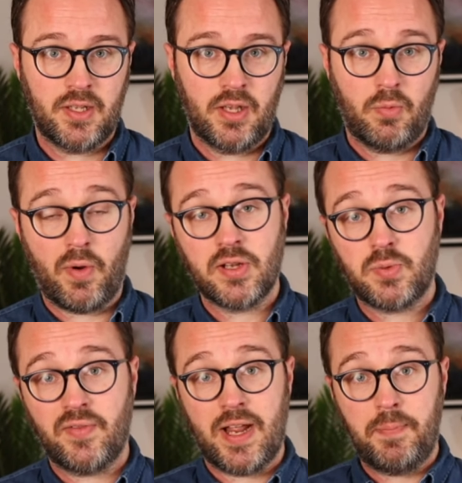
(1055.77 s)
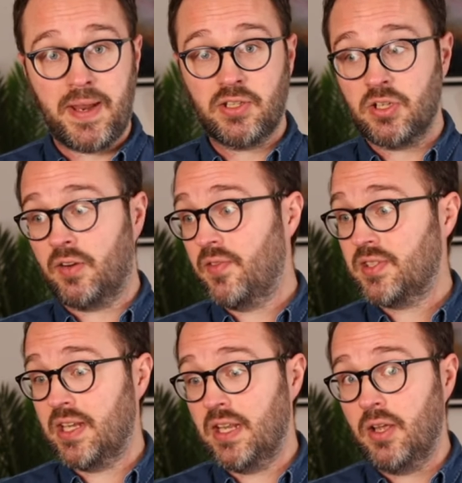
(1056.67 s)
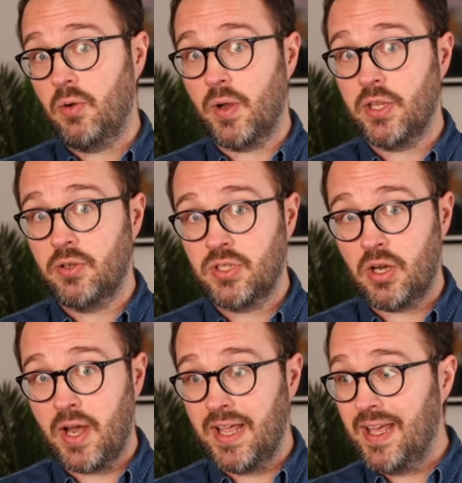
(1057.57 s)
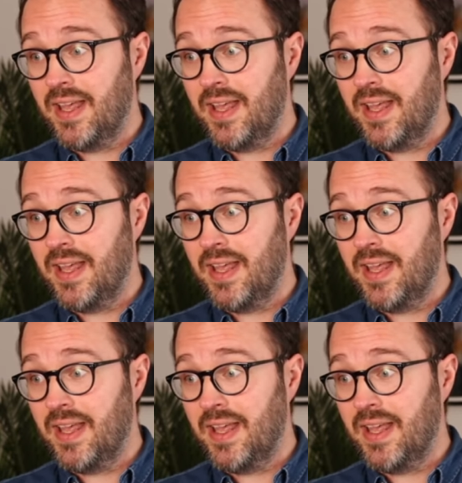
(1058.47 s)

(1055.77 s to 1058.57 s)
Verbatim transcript: Whereas with a pension, obviously, when you die,